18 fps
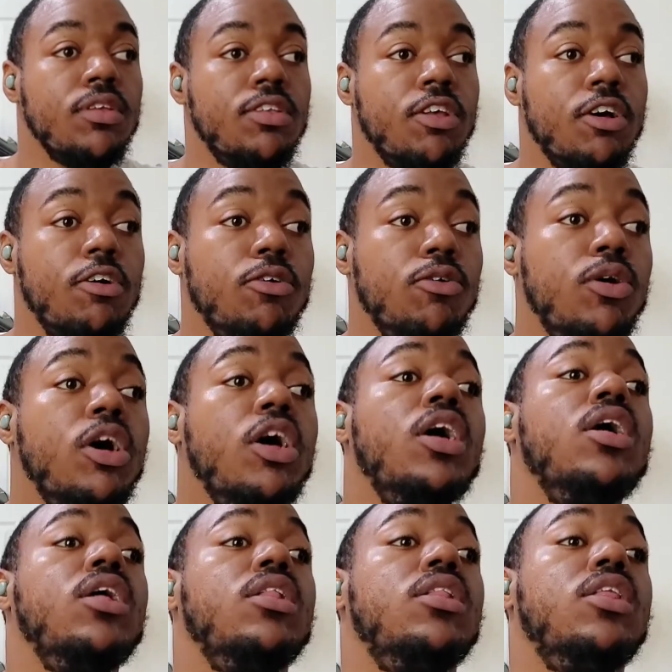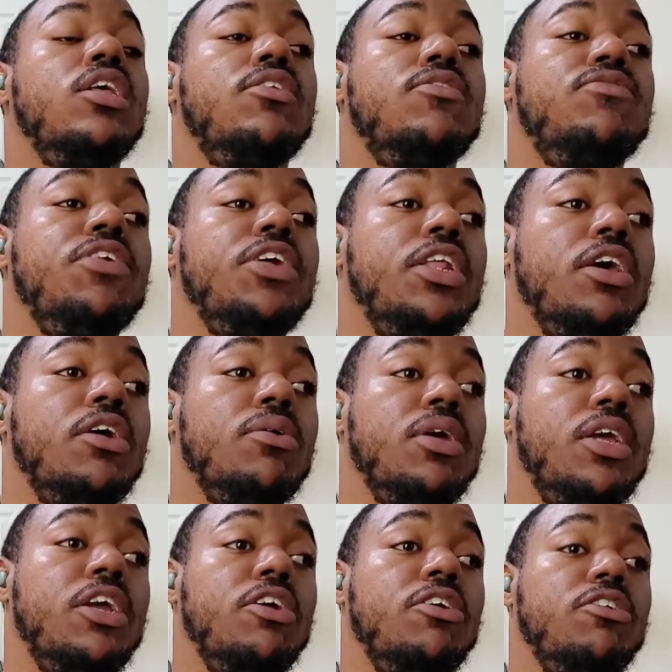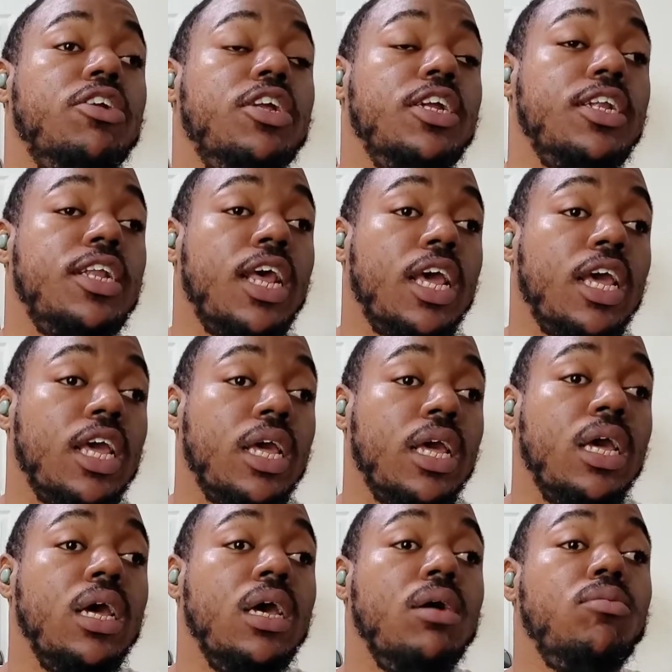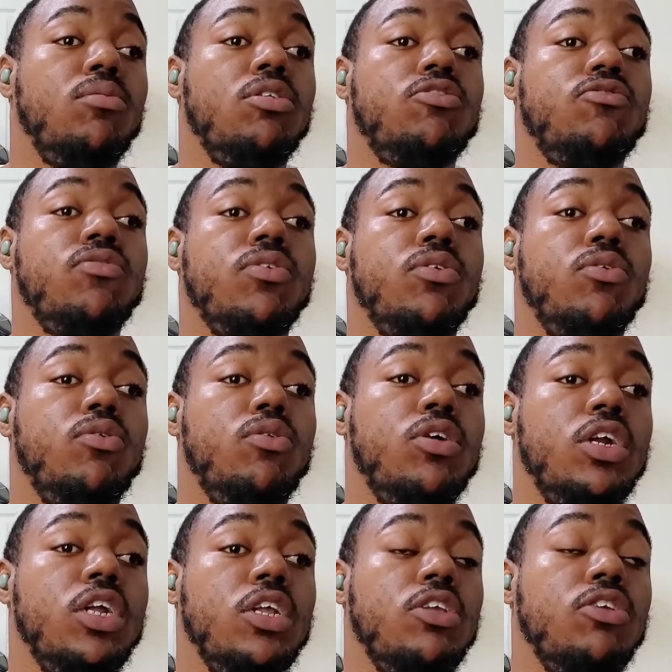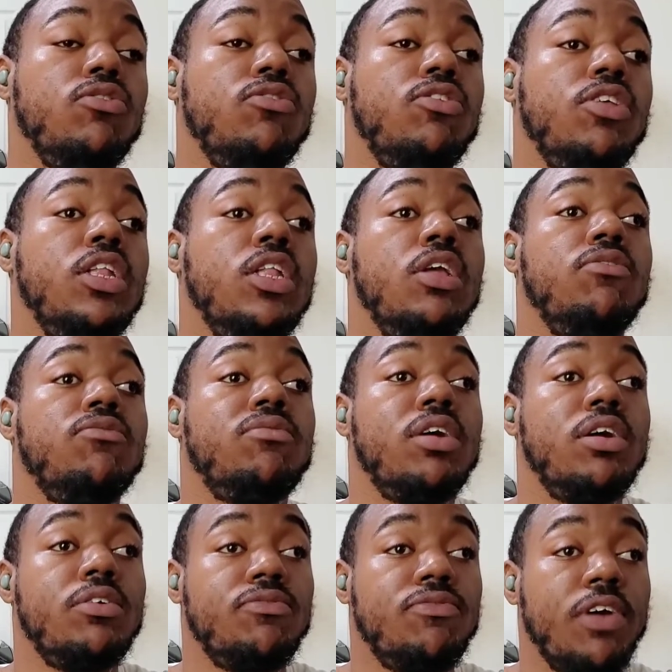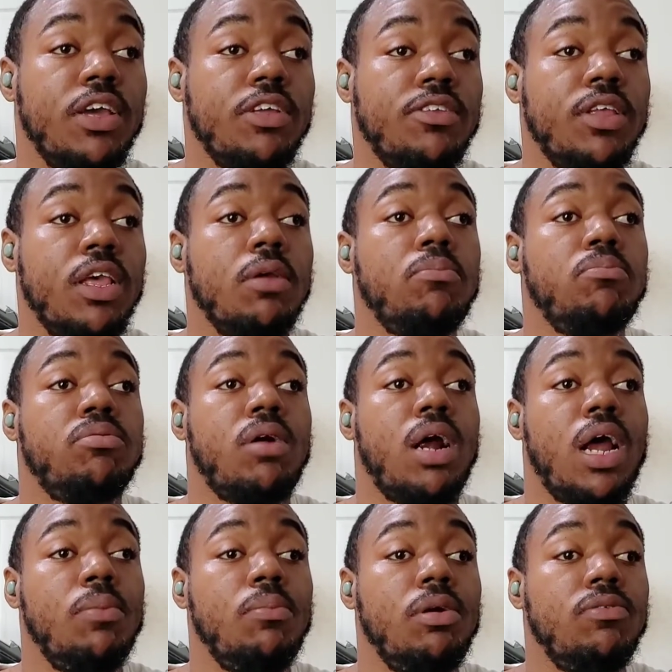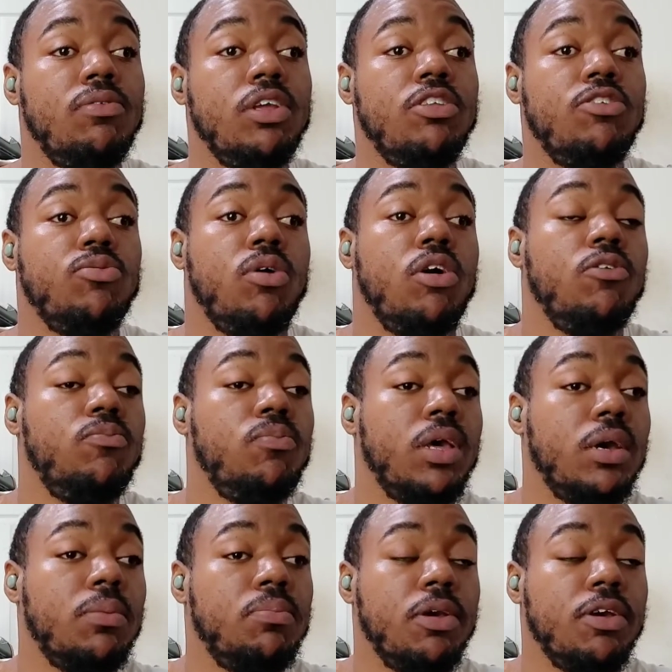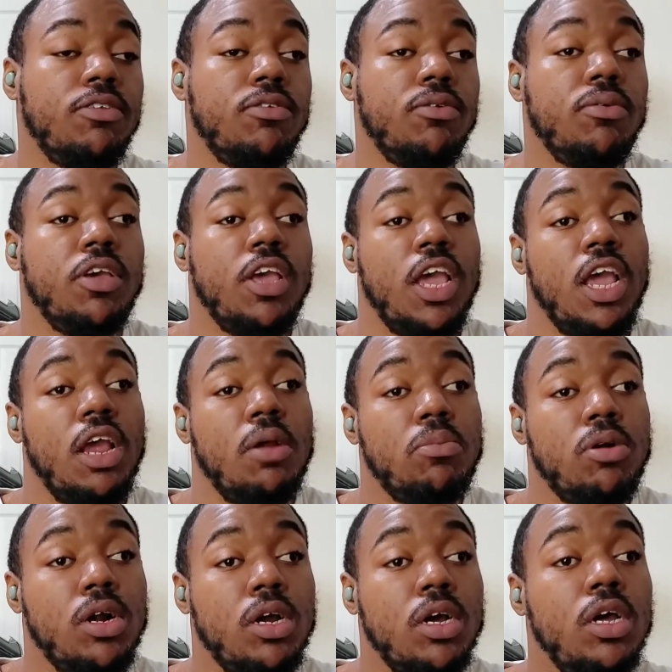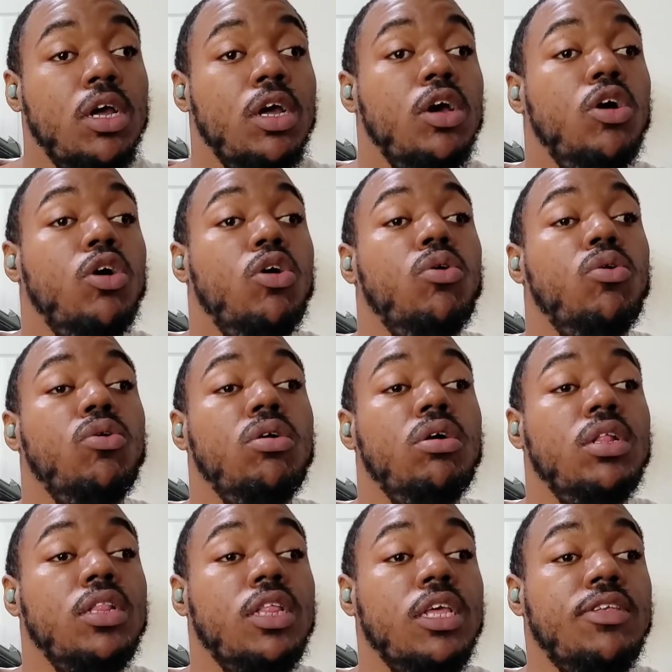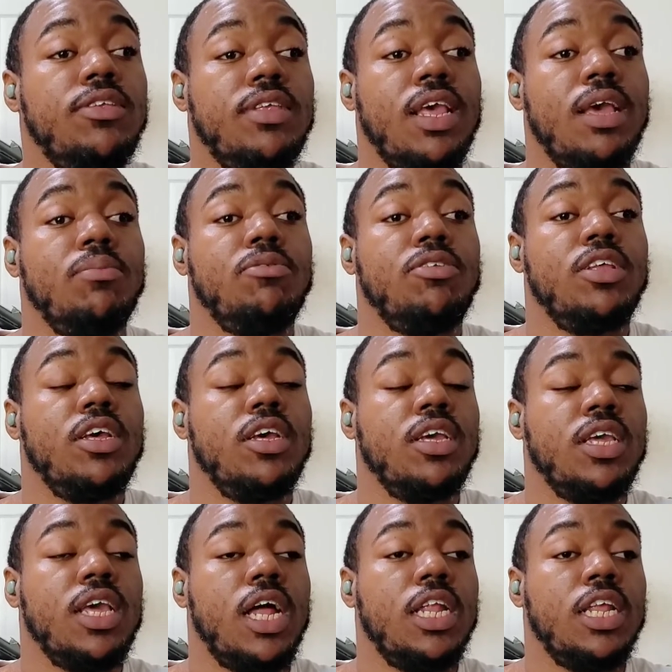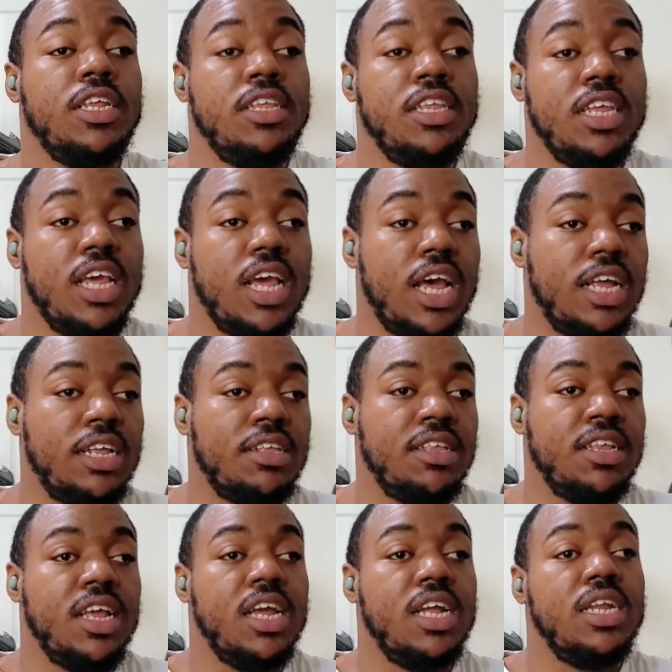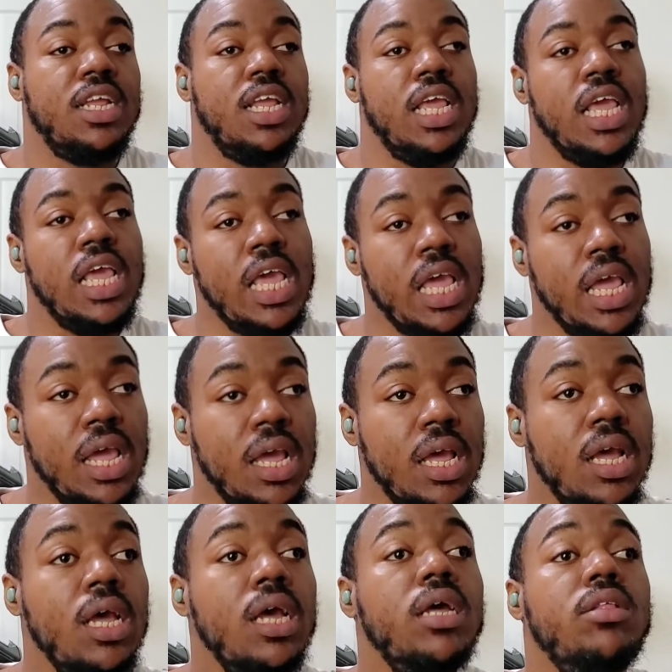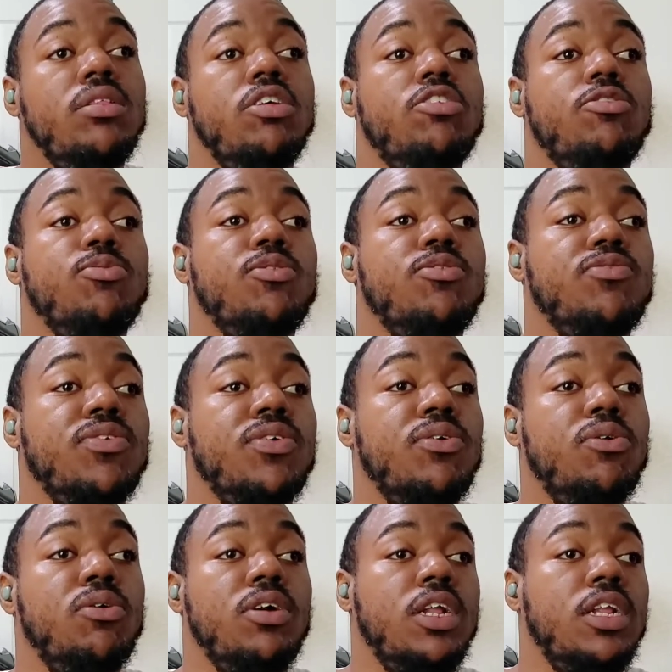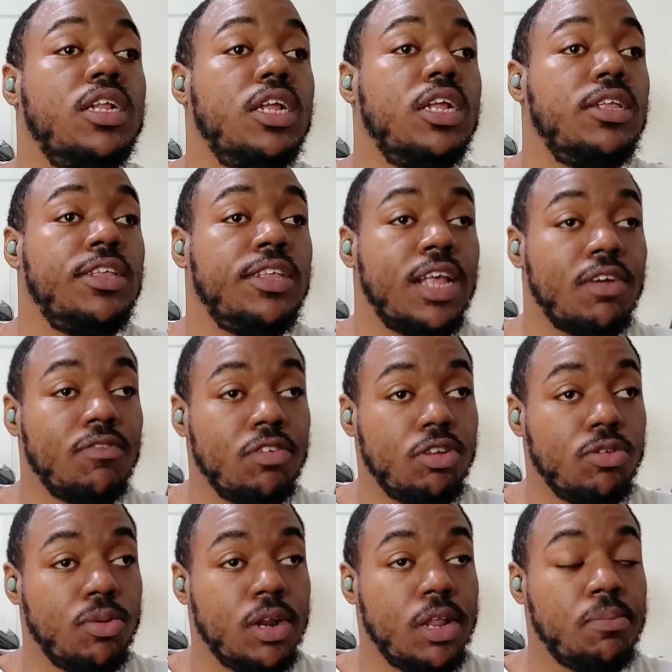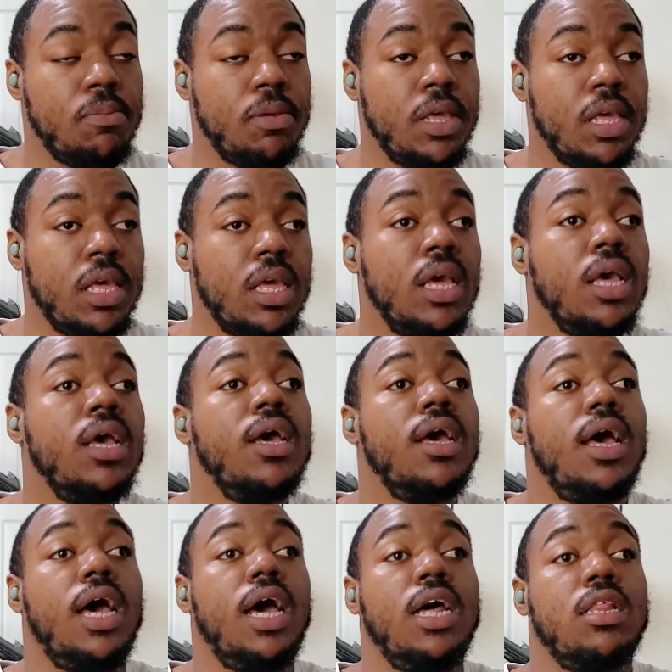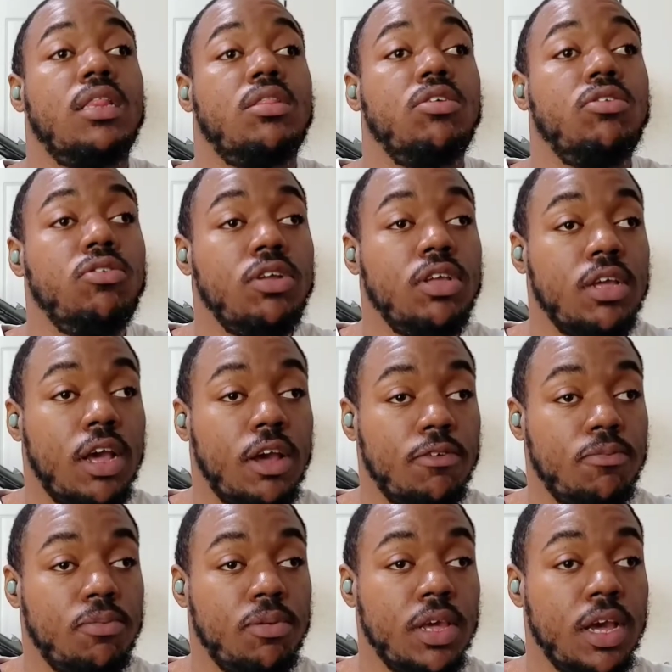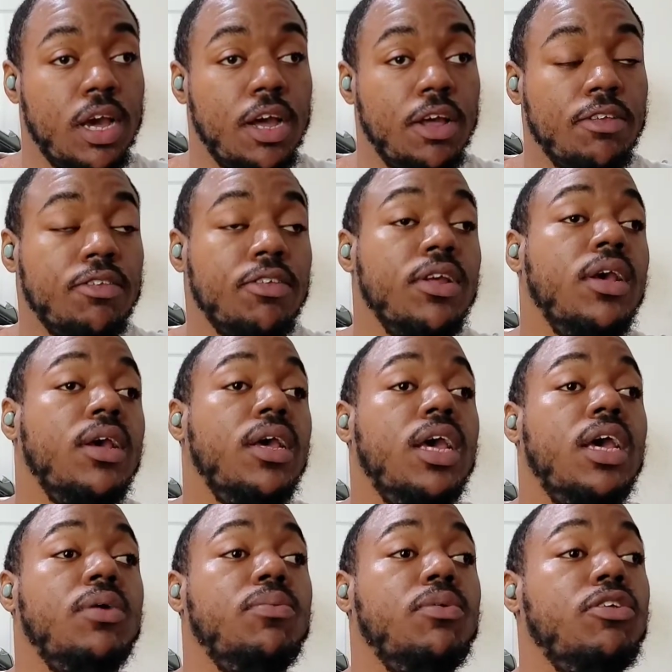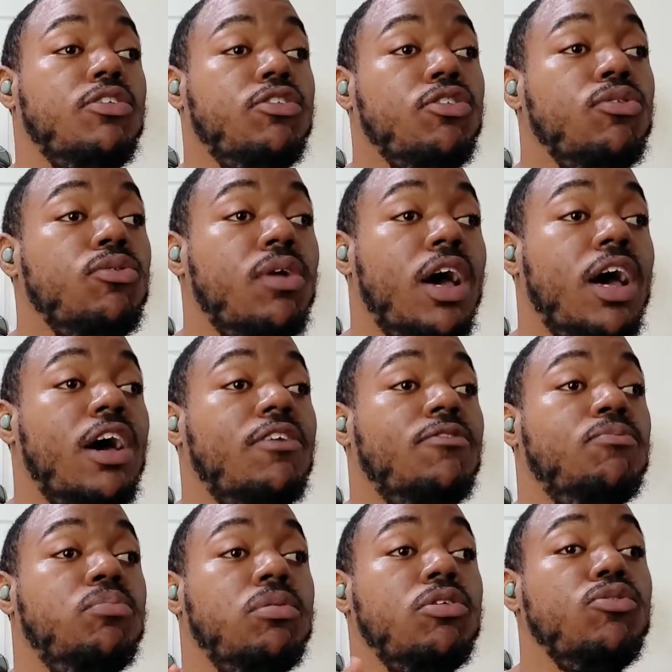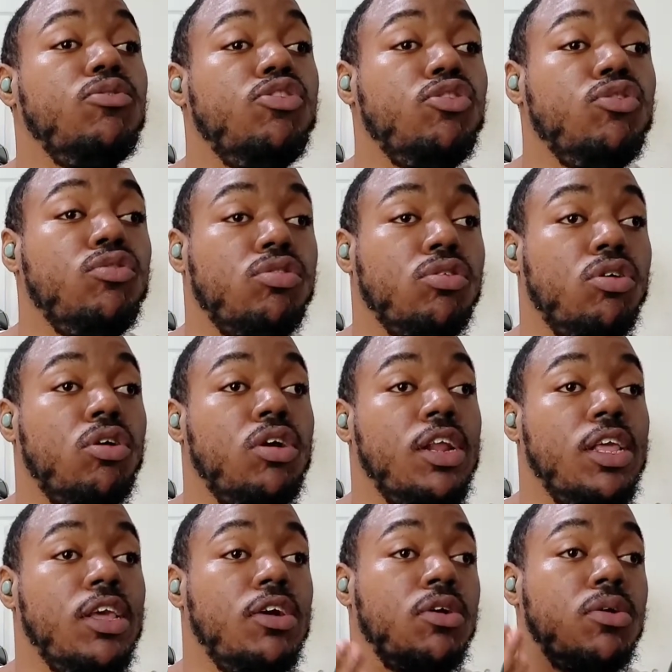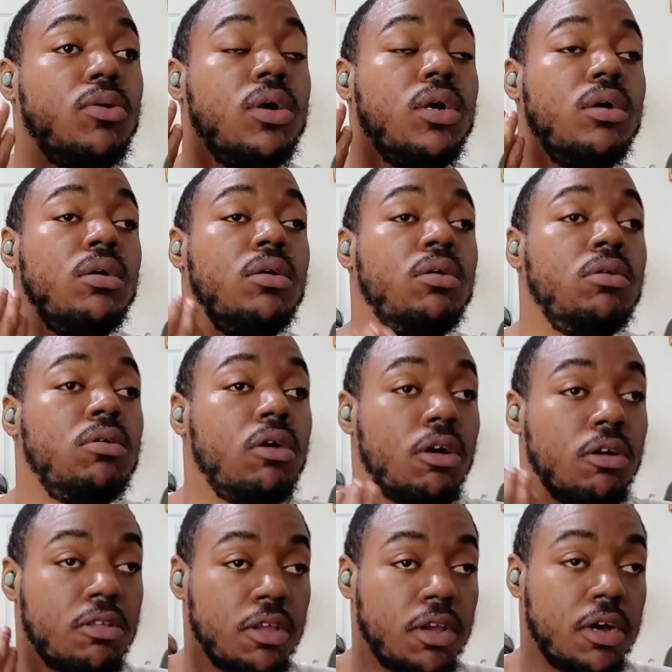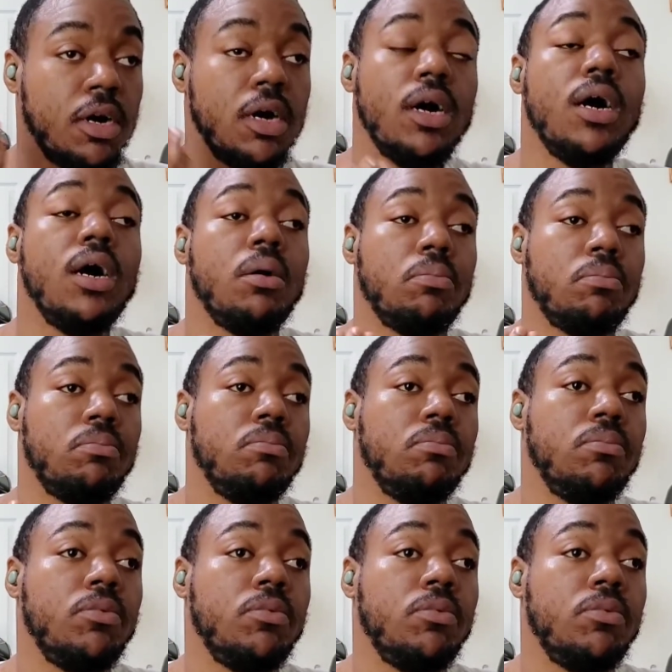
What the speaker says: So, this video here today was recorded using the rear-facing primary 12 megapixel camera on the Samsung Galaxy S10e. This was recorded in 720p at 30 FPS, and we do have Bluetooth audio hooked up.